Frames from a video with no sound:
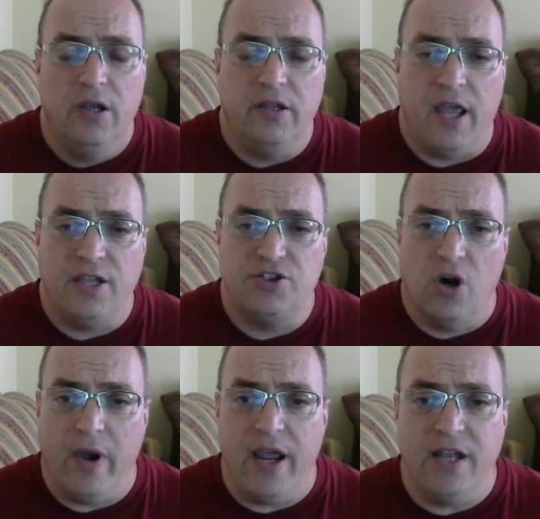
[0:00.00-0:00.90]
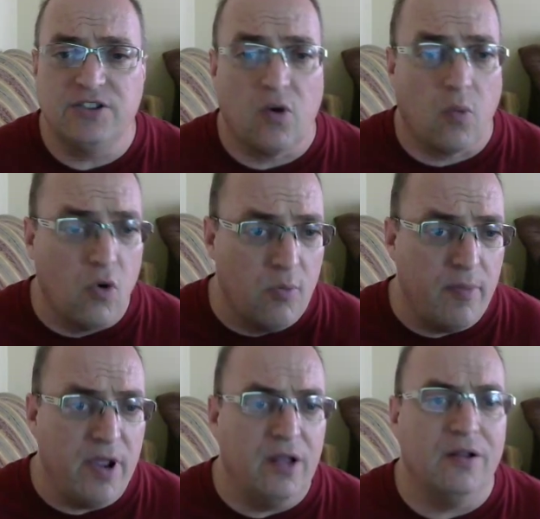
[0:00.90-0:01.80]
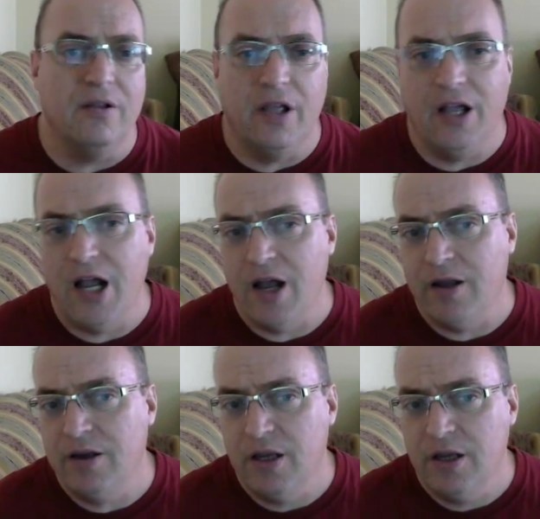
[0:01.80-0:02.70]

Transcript: the HOH, the rumor mill. Uh,